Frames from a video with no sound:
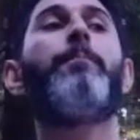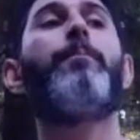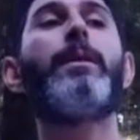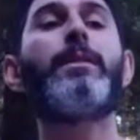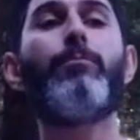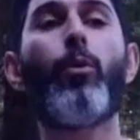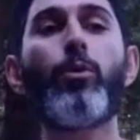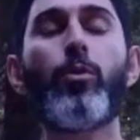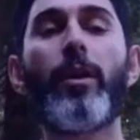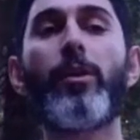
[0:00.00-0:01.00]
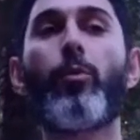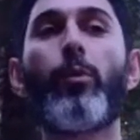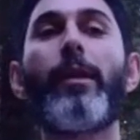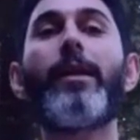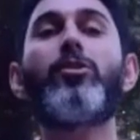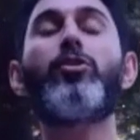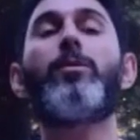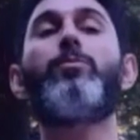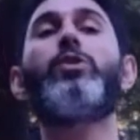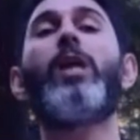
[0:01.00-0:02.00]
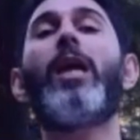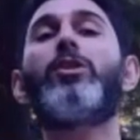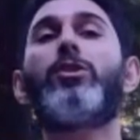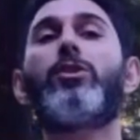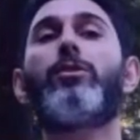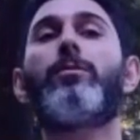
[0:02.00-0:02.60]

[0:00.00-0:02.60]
It's more so that your relationship changes